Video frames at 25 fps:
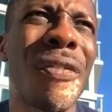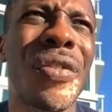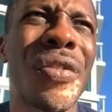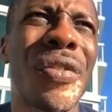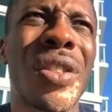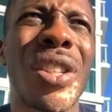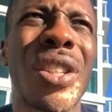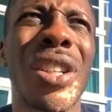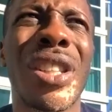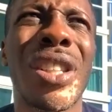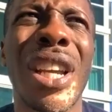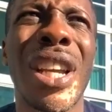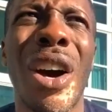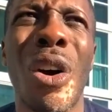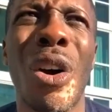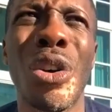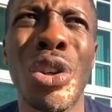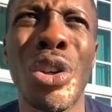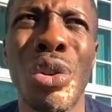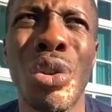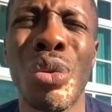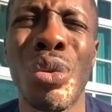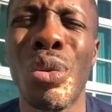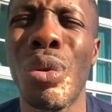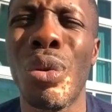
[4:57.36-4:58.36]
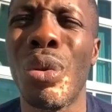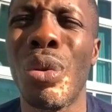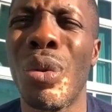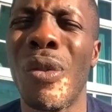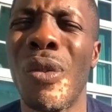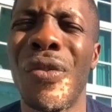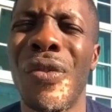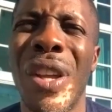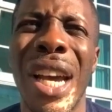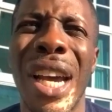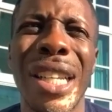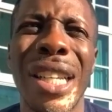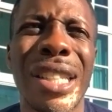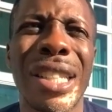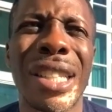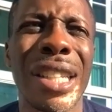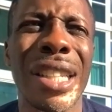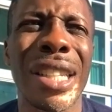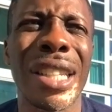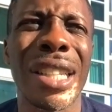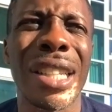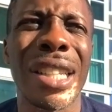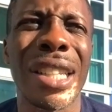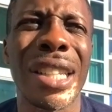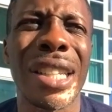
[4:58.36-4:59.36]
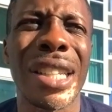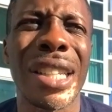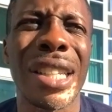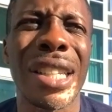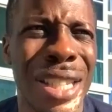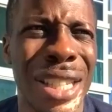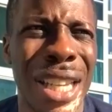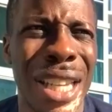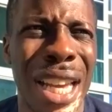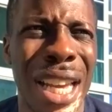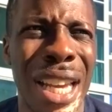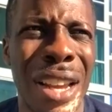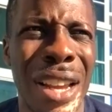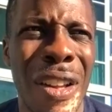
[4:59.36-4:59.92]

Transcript: to tell you and to tell the kids today,